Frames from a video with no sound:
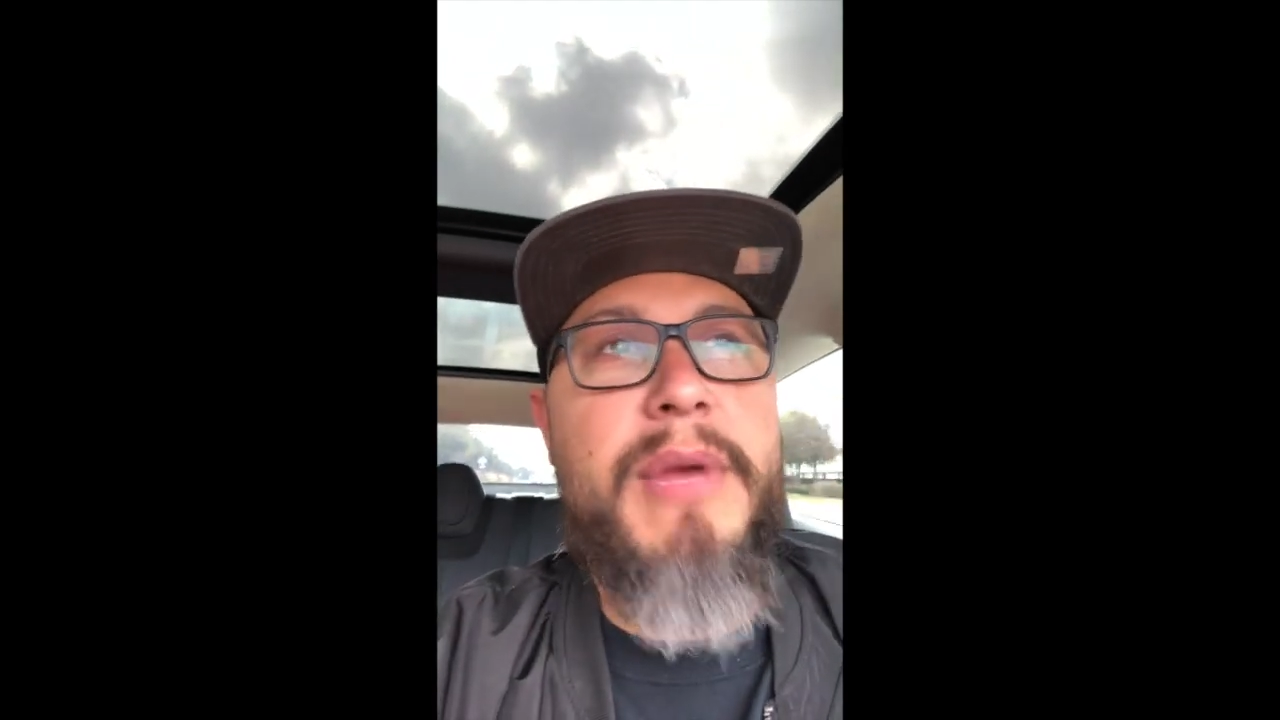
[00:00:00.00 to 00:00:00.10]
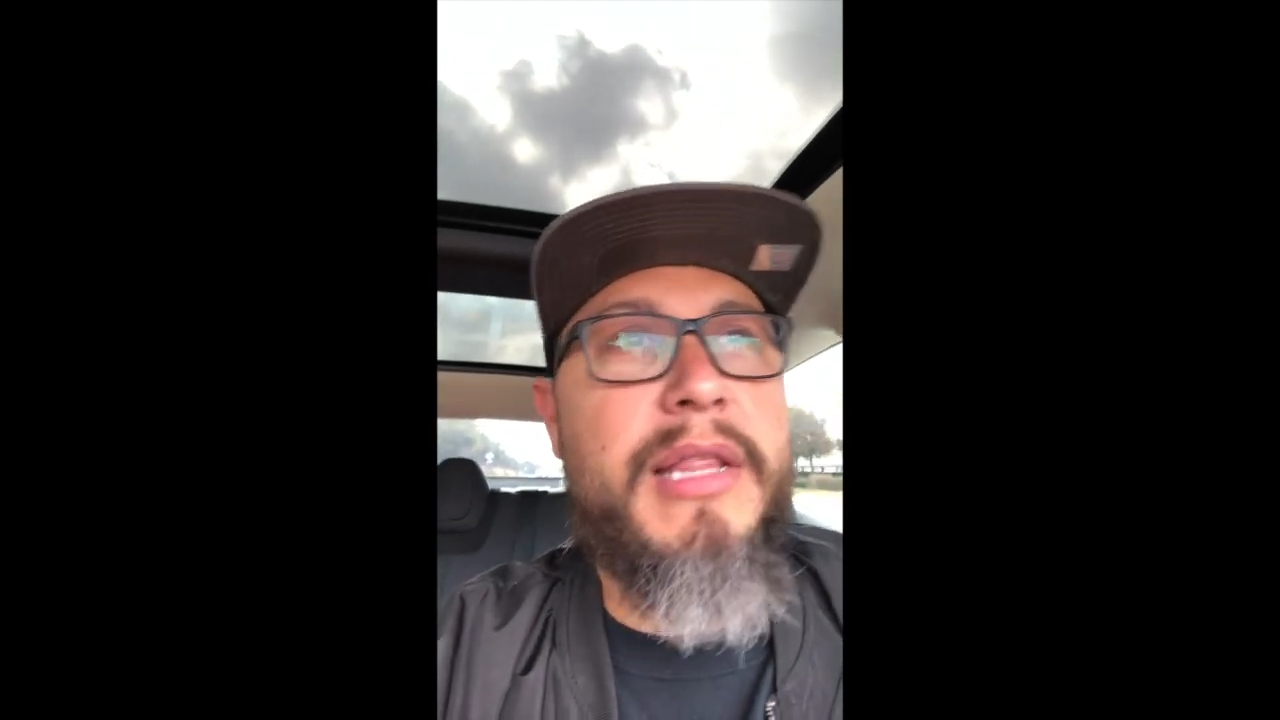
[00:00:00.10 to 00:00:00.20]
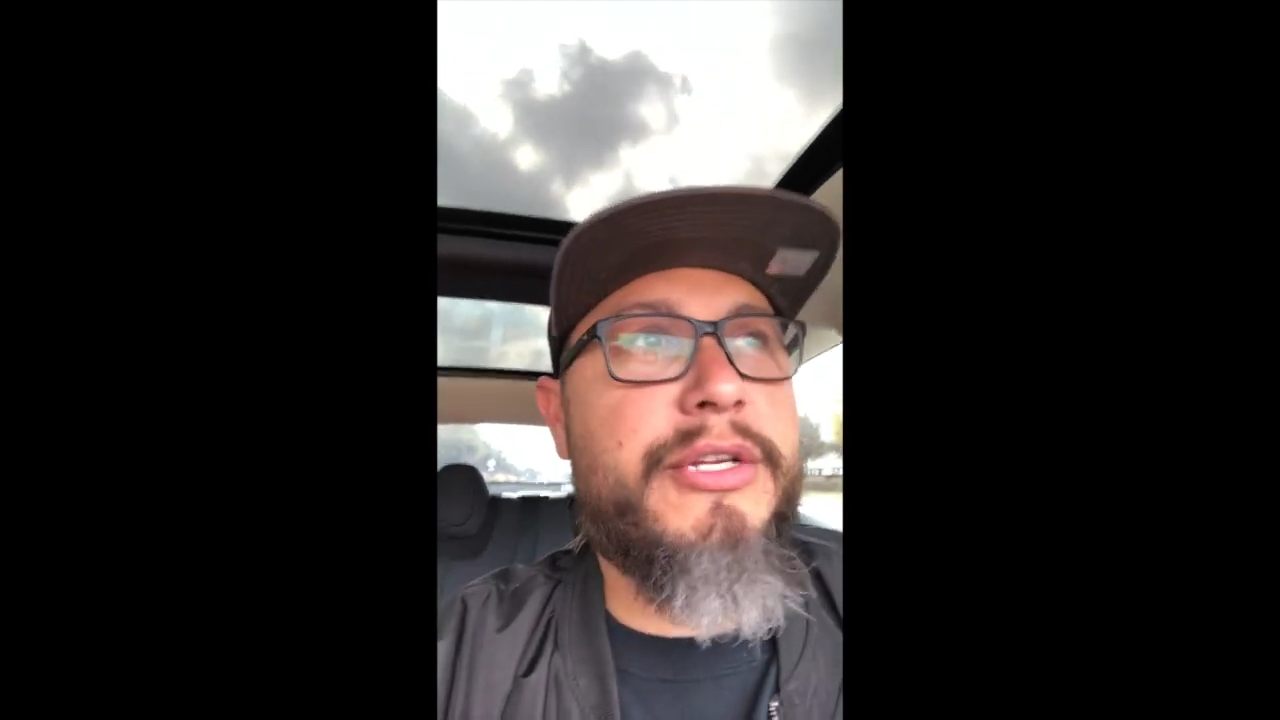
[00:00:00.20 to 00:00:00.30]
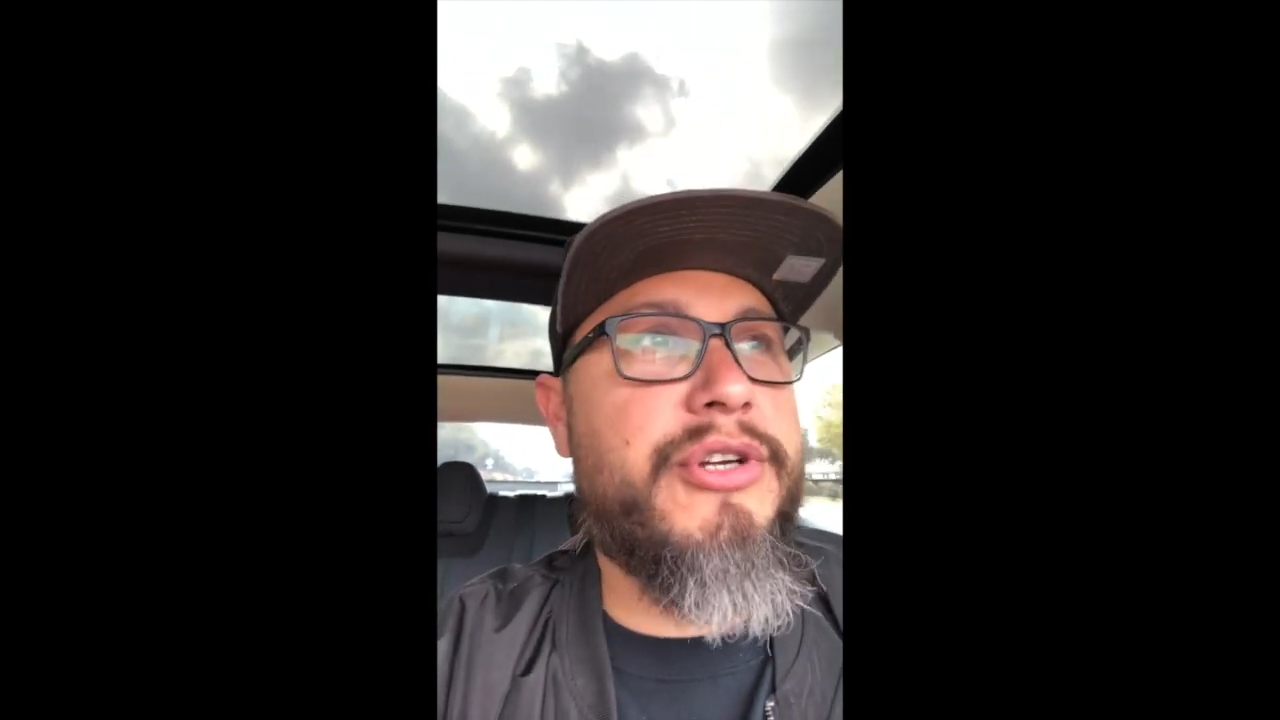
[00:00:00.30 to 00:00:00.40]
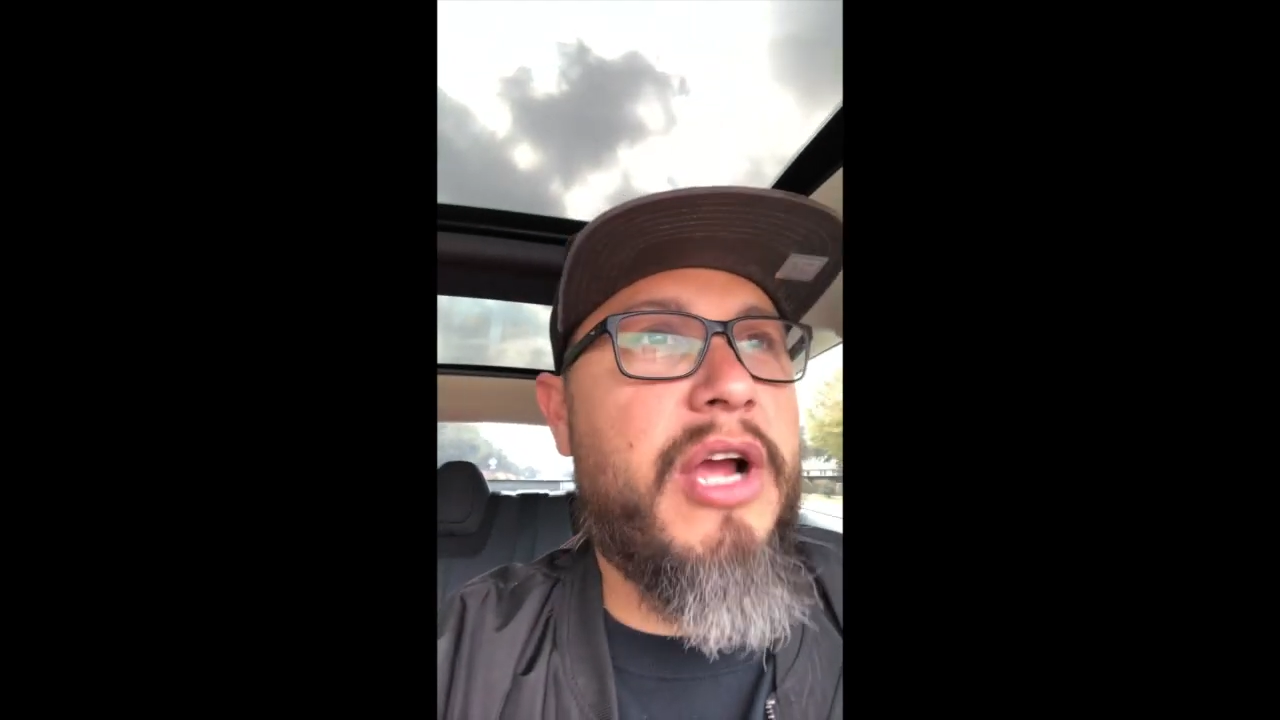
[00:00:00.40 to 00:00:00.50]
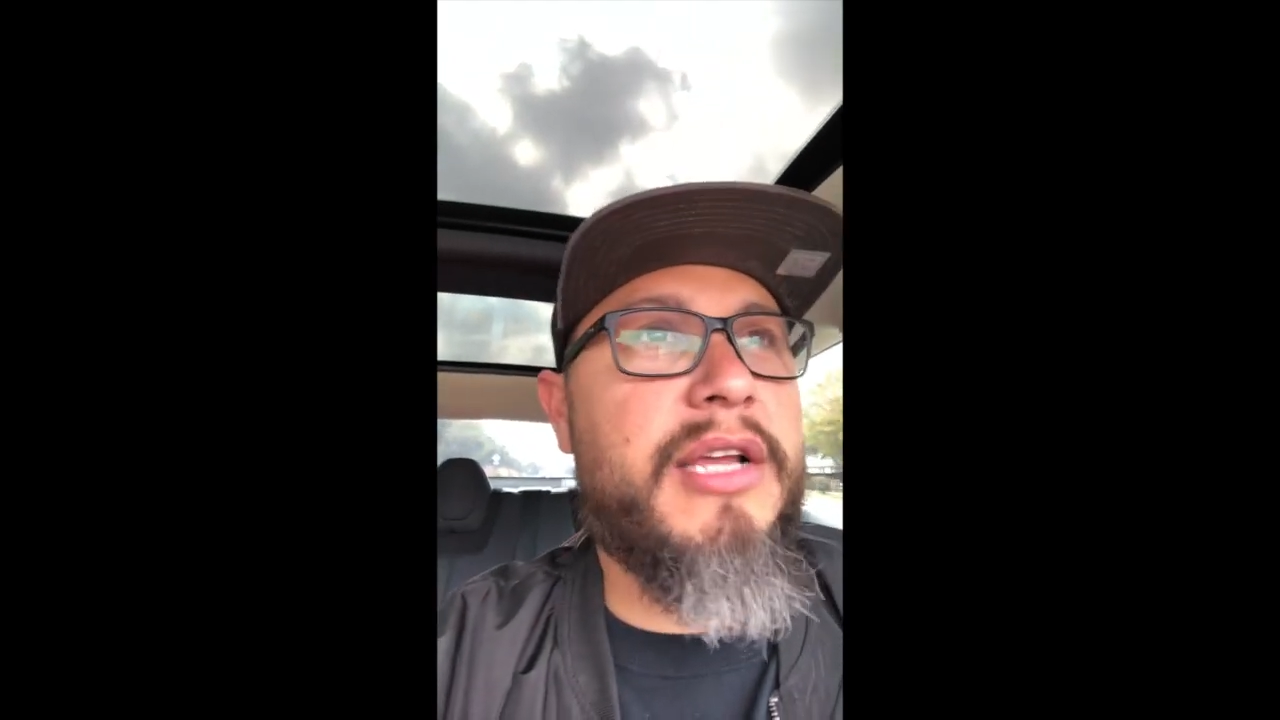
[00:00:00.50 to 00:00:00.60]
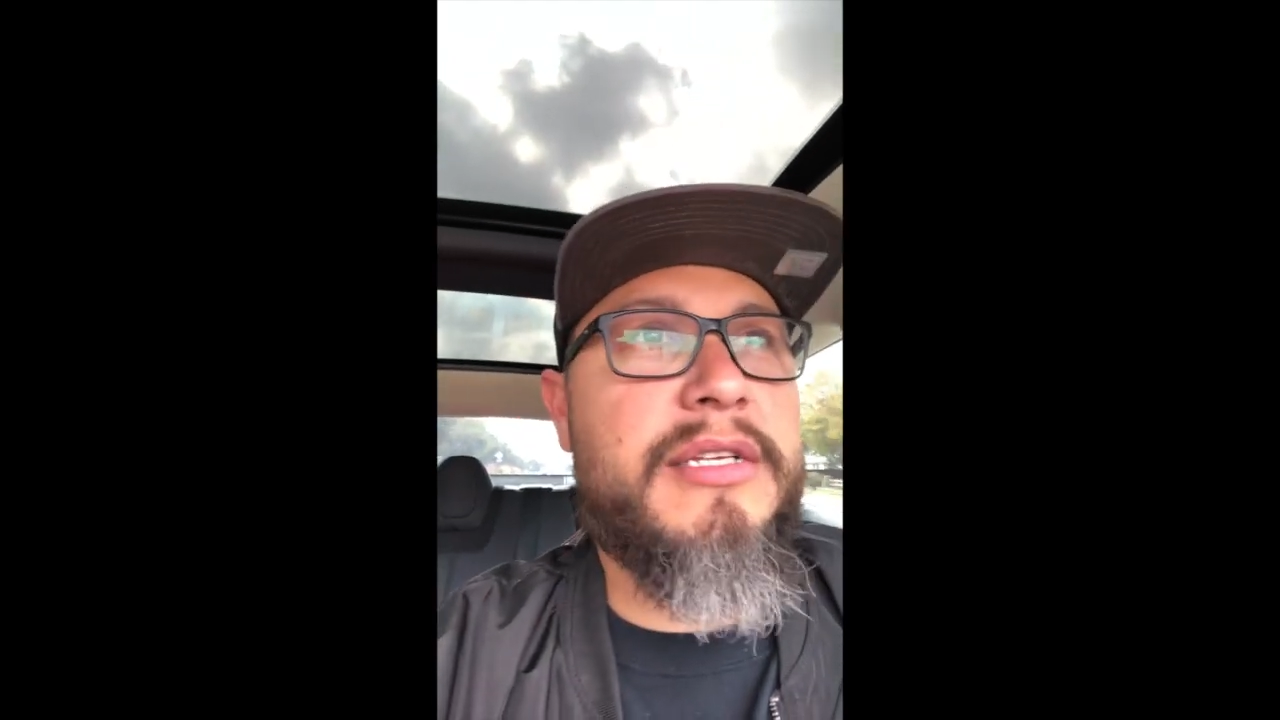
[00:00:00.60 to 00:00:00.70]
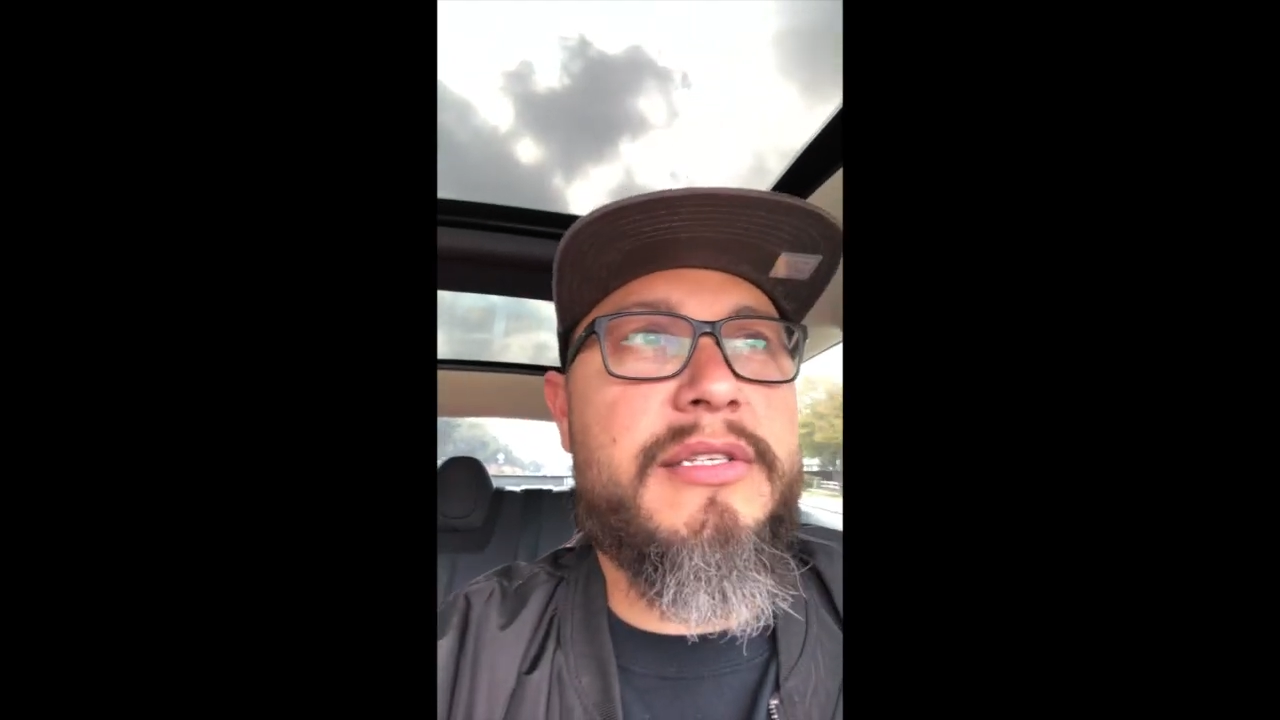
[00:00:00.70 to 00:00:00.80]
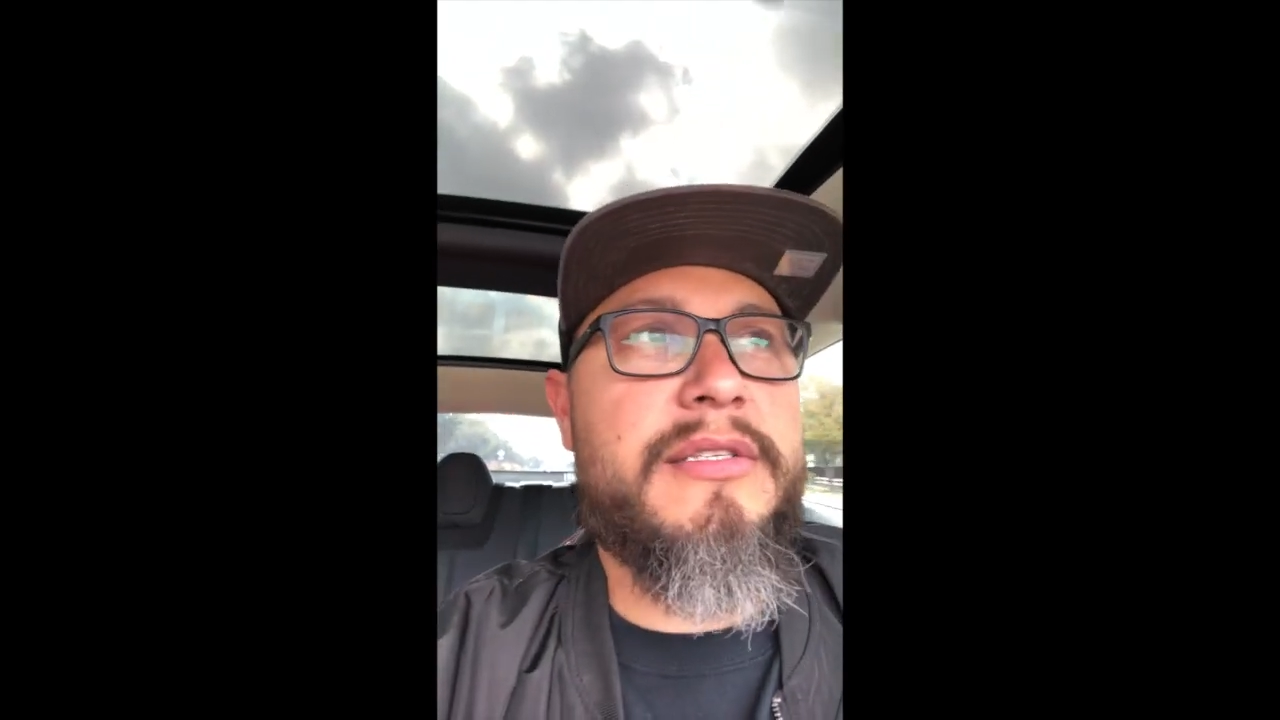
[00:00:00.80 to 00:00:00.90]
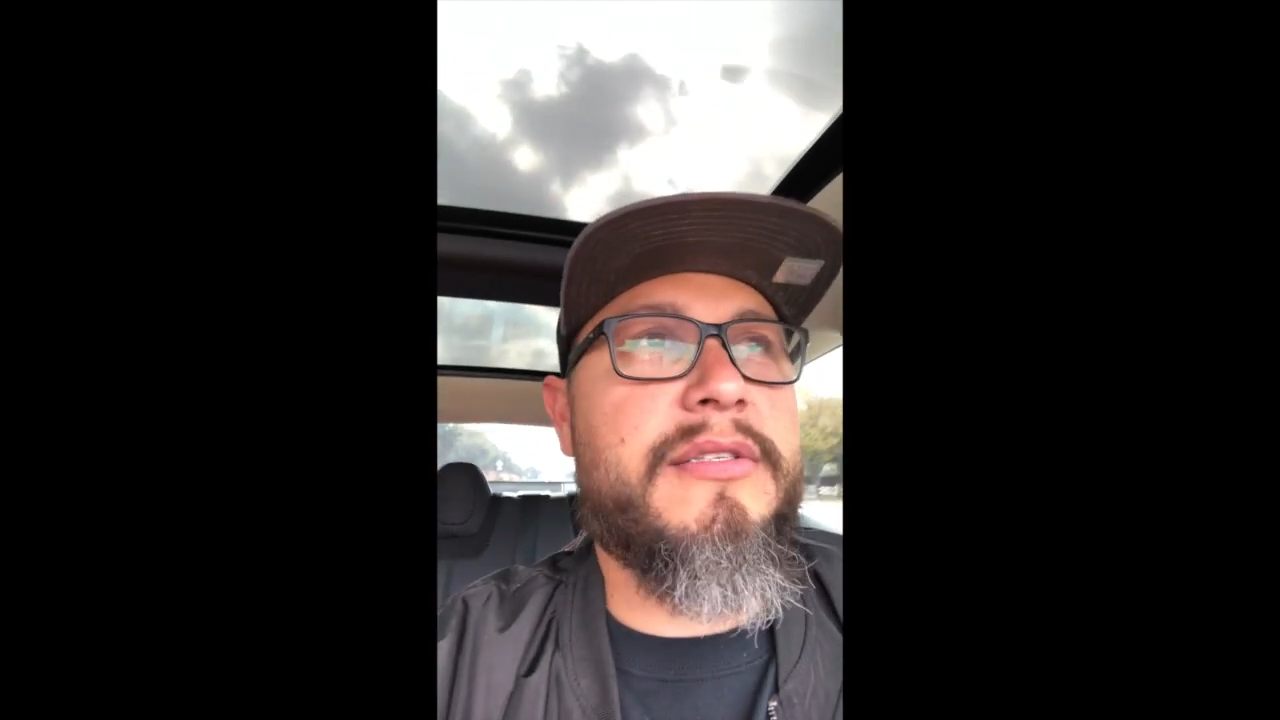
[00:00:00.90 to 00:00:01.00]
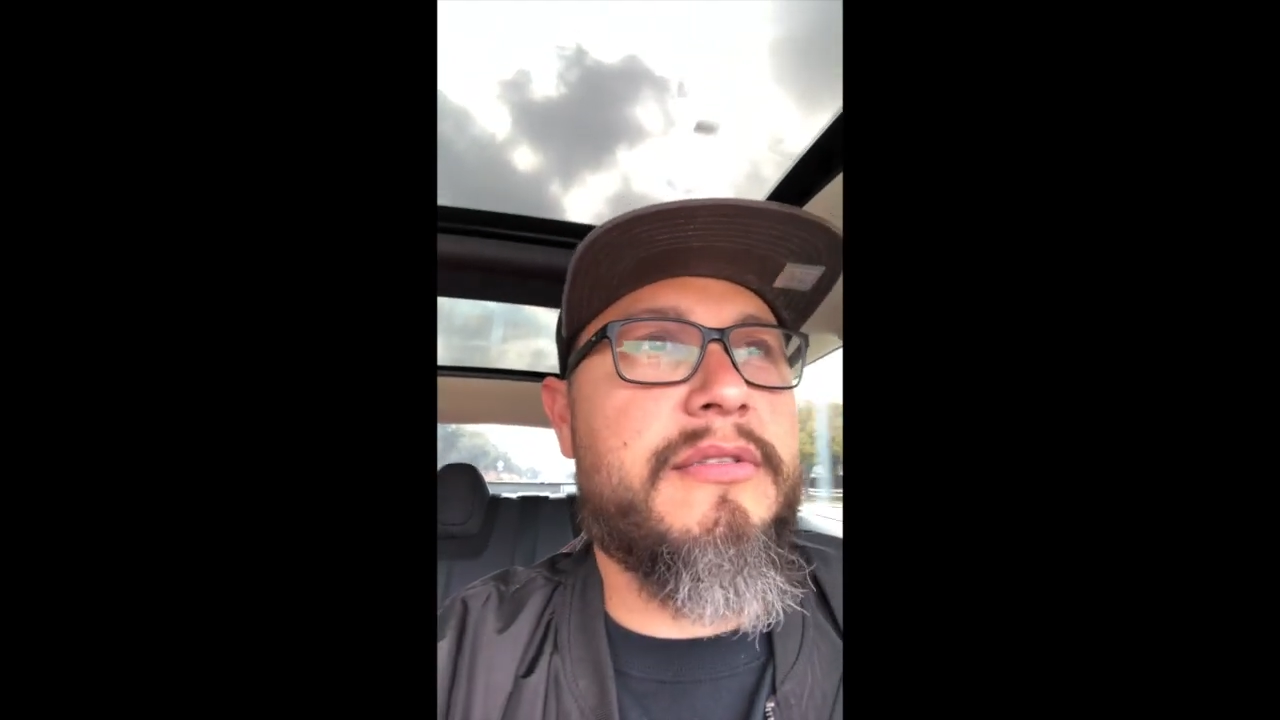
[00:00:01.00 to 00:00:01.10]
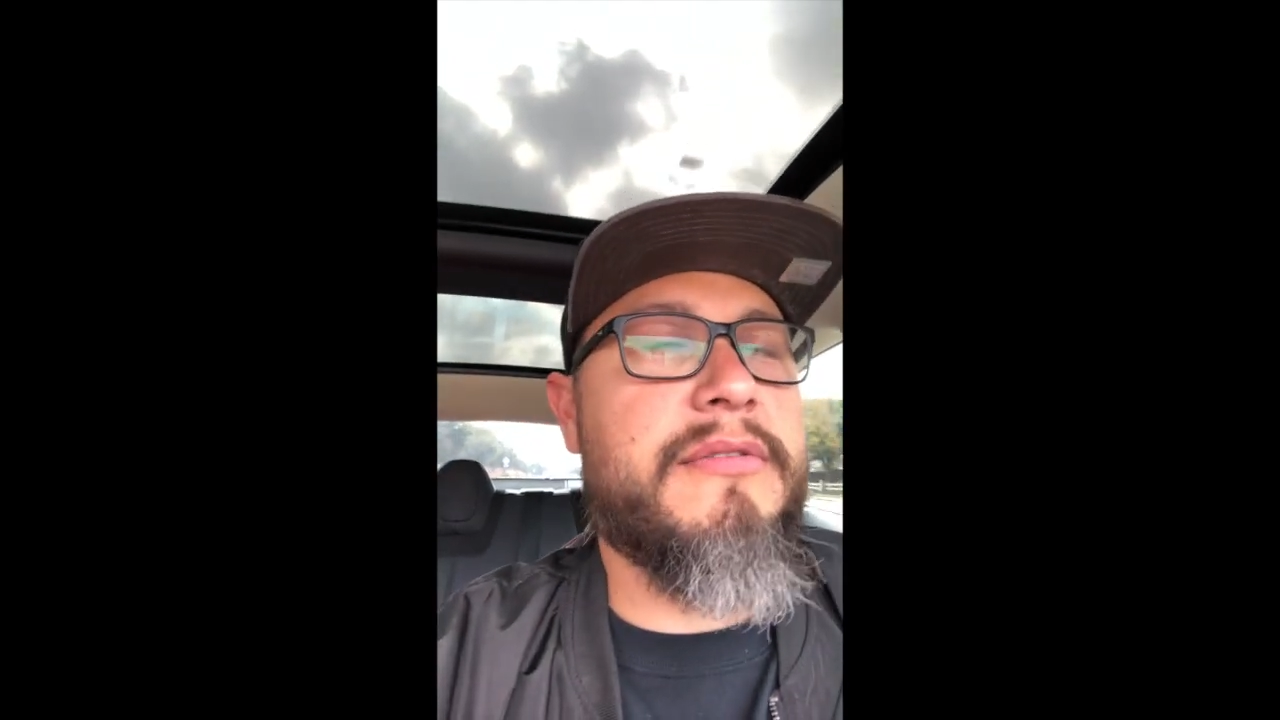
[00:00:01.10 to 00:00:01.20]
about electronics,